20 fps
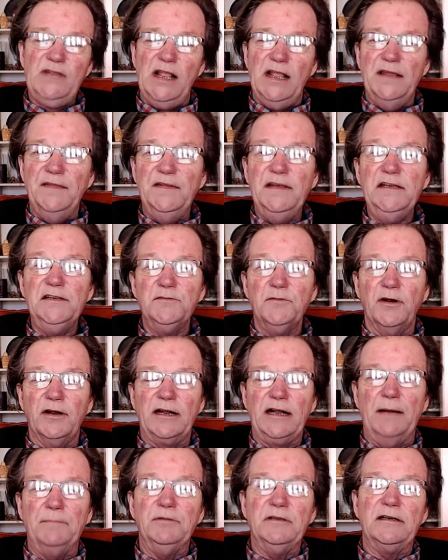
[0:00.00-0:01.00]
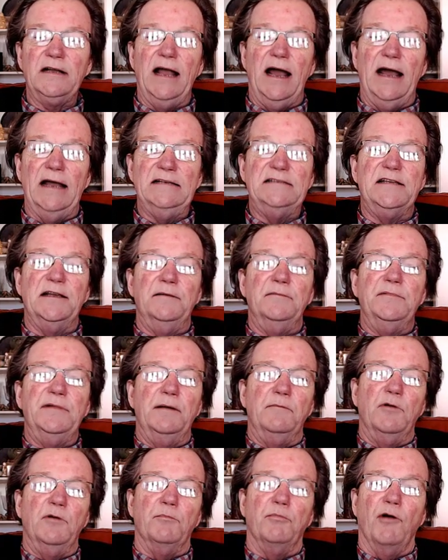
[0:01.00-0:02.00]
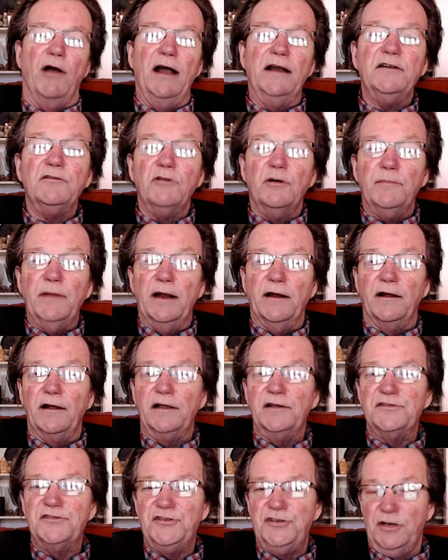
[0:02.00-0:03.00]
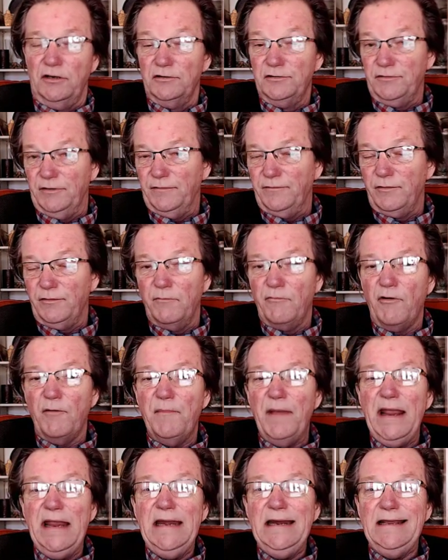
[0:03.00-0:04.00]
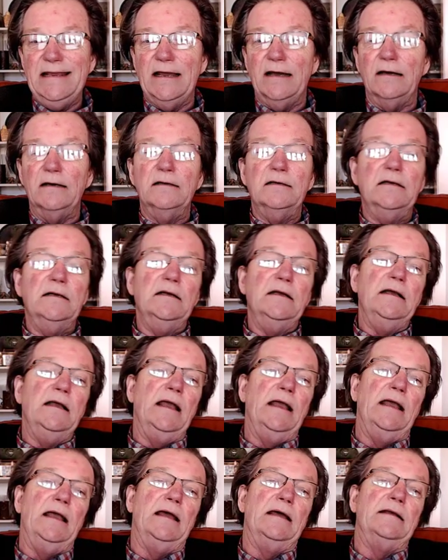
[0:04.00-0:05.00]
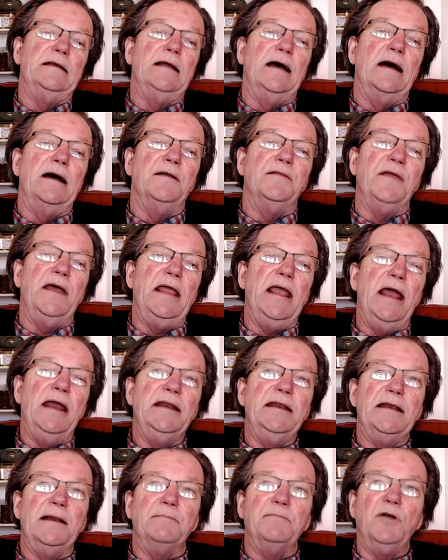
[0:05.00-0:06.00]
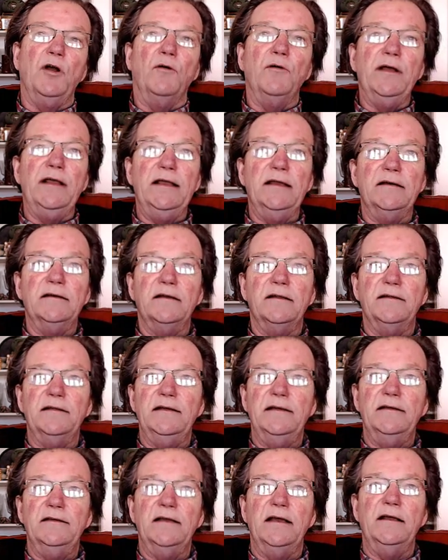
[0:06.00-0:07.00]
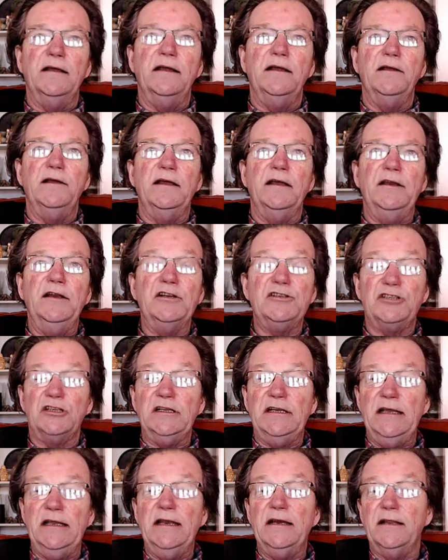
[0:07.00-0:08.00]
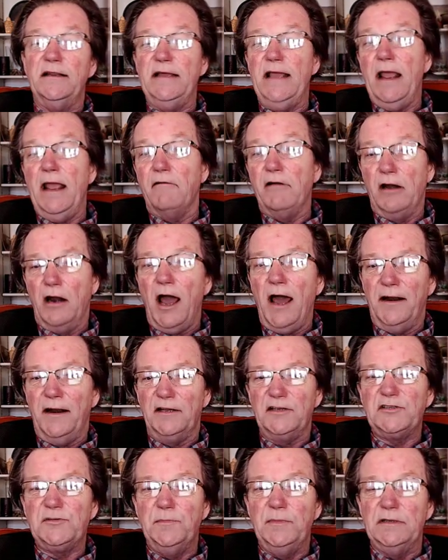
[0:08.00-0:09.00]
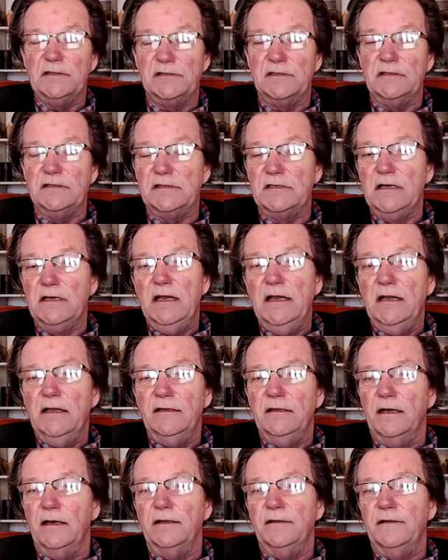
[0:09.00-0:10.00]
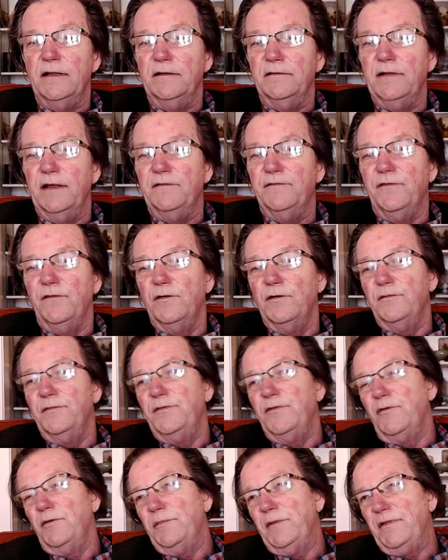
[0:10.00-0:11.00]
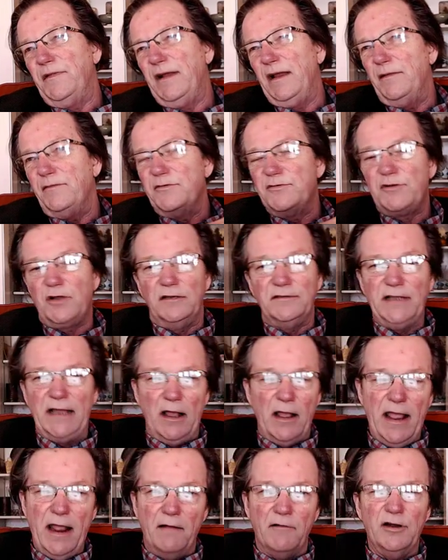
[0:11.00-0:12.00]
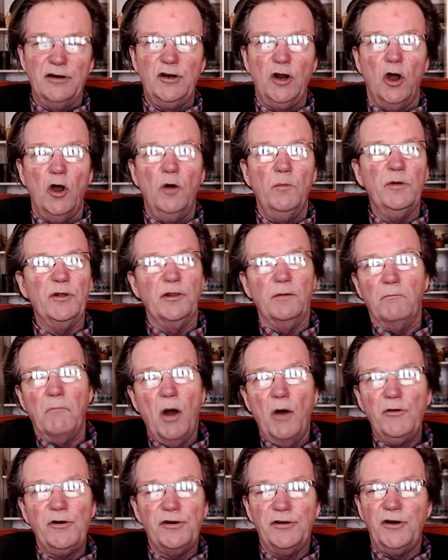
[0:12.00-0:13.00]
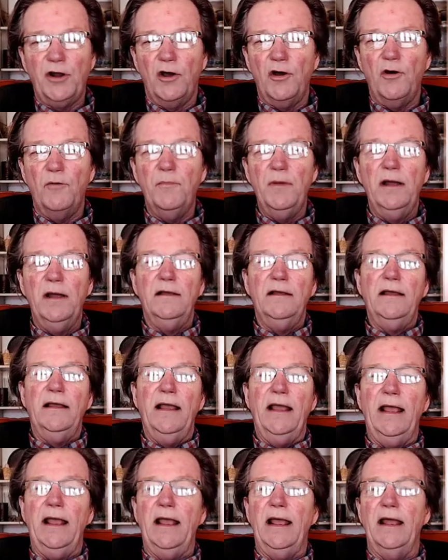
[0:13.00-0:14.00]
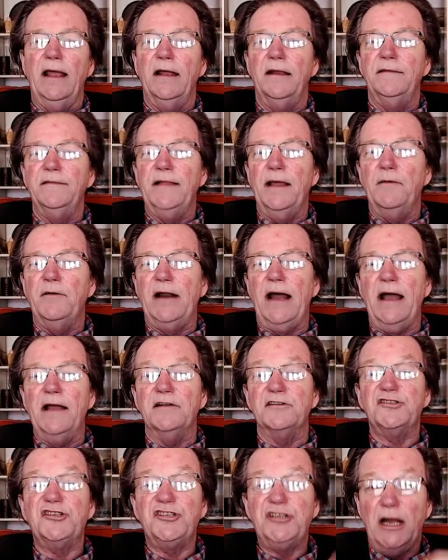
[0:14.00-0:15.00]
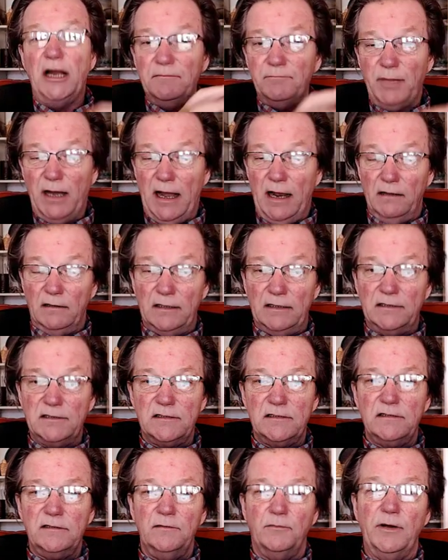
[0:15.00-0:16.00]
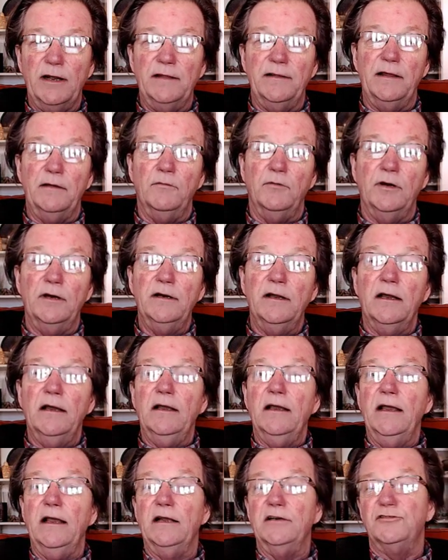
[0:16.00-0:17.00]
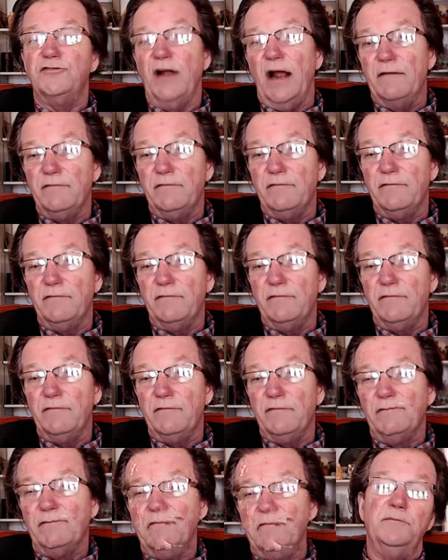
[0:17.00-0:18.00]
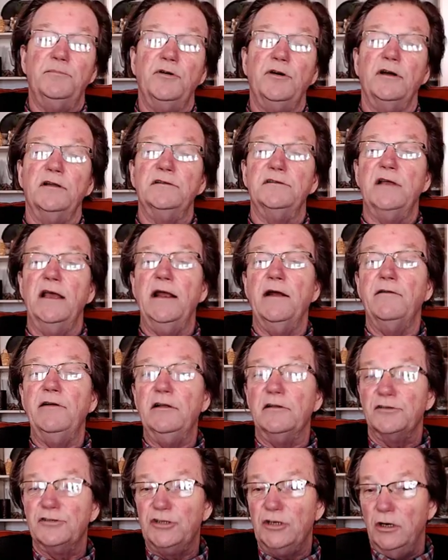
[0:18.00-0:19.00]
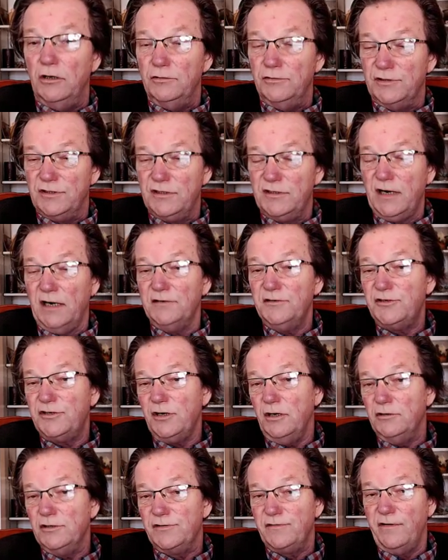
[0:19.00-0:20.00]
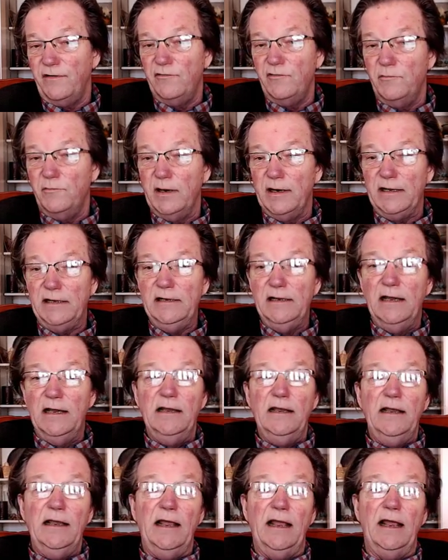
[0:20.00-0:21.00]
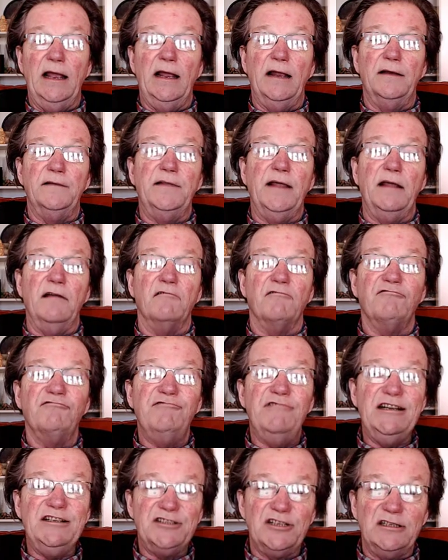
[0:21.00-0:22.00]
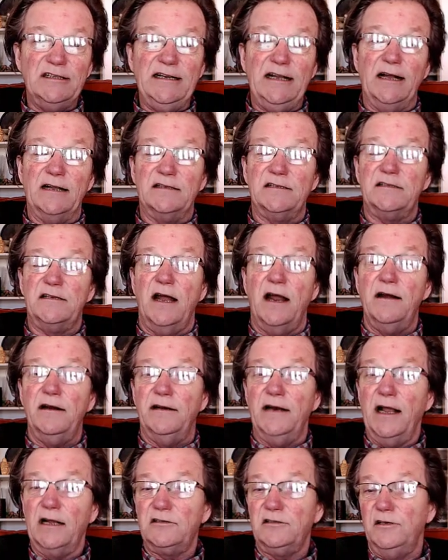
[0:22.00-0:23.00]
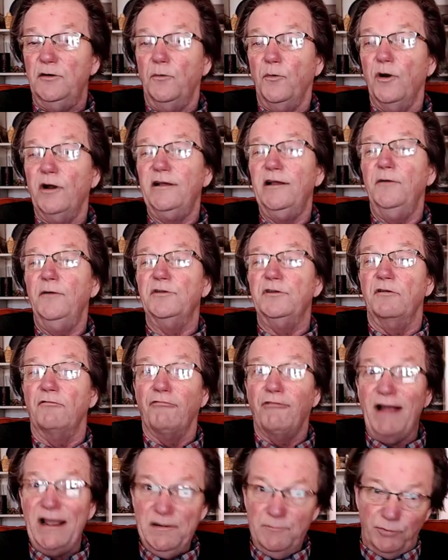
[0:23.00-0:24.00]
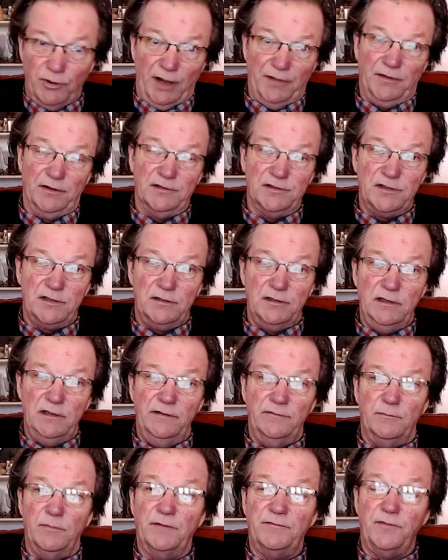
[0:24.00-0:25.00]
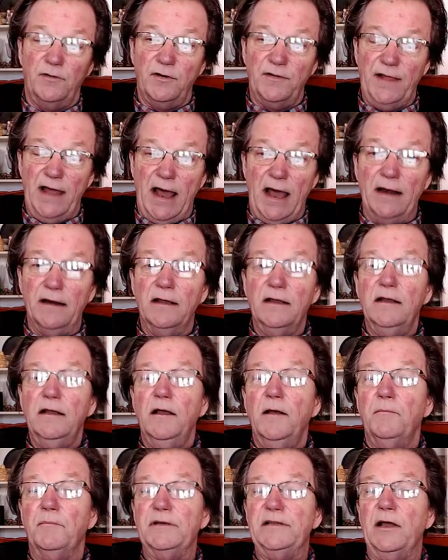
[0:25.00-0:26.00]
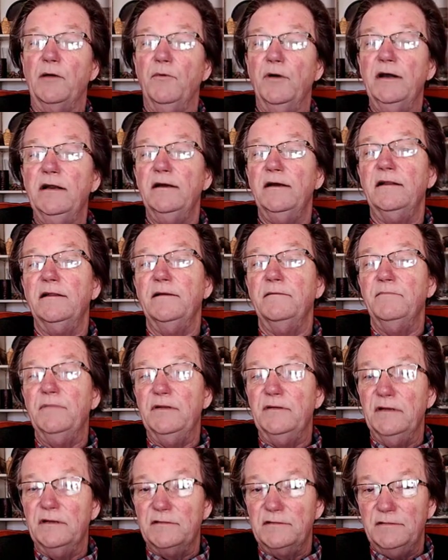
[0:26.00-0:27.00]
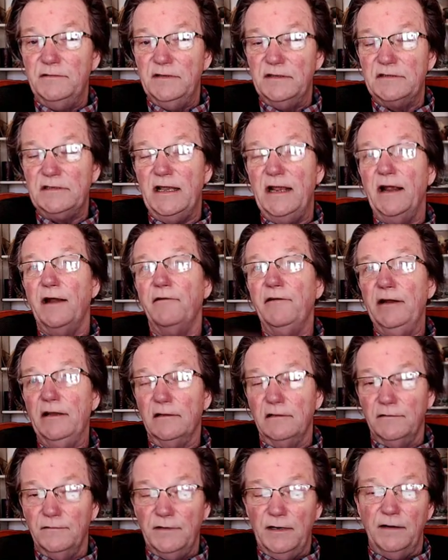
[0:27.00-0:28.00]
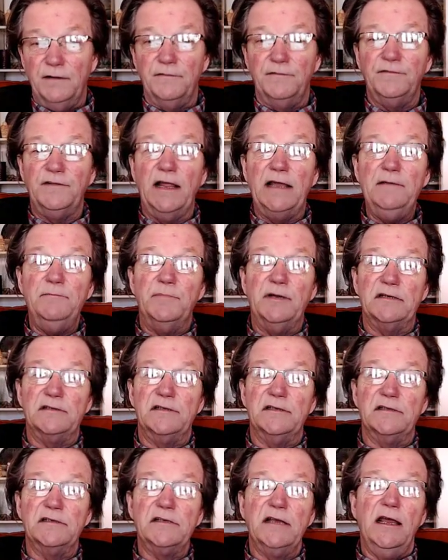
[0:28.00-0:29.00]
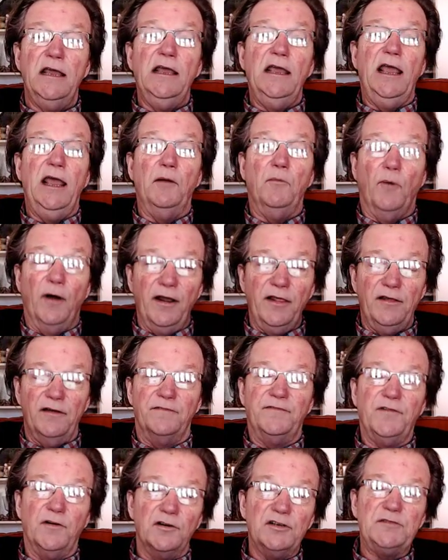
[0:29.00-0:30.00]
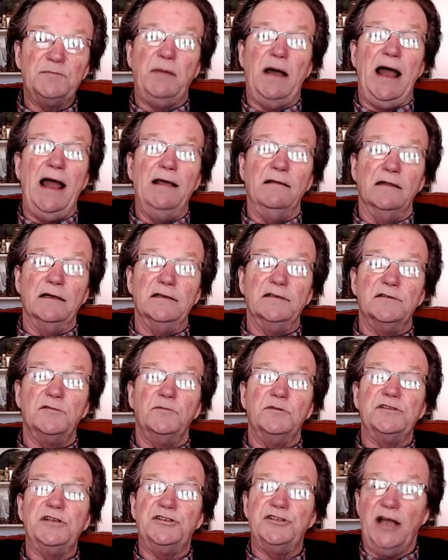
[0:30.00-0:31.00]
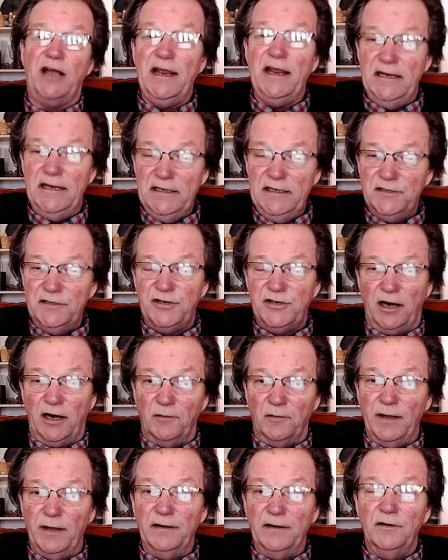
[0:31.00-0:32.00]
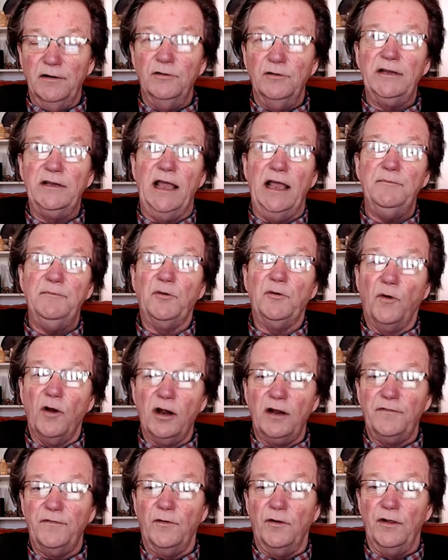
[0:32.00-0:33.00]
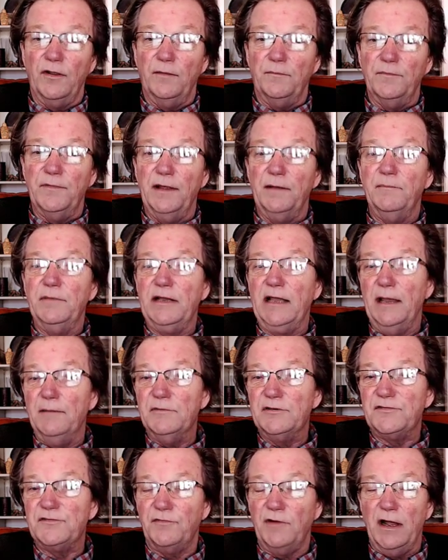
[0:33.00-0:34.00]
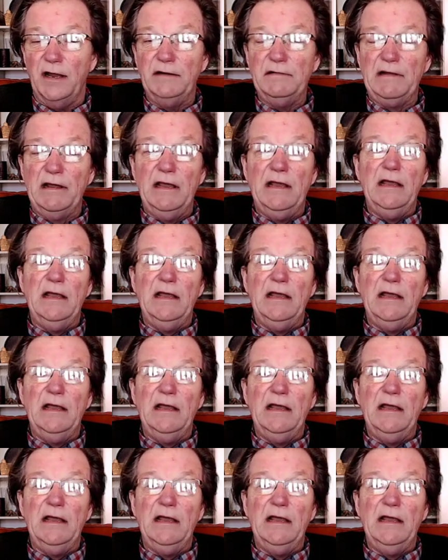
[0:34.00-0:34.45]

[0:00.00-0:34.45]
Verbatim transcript: And these were a couple of guys that were brought to America as children from Romania. And they ended up going into initially into the aeronautics business. They formed a thing that was called the Aerodome or the Motor Dome. And they would hire stunt pilots the way they would and travel around and put on aerial shows, stunt shows for everybody. And they originally got started actually working with the Wright brothers before that. But they went into this aerial flight business, and one of their first pilots was a Chinese gentleman who came to work for them. They became his friend,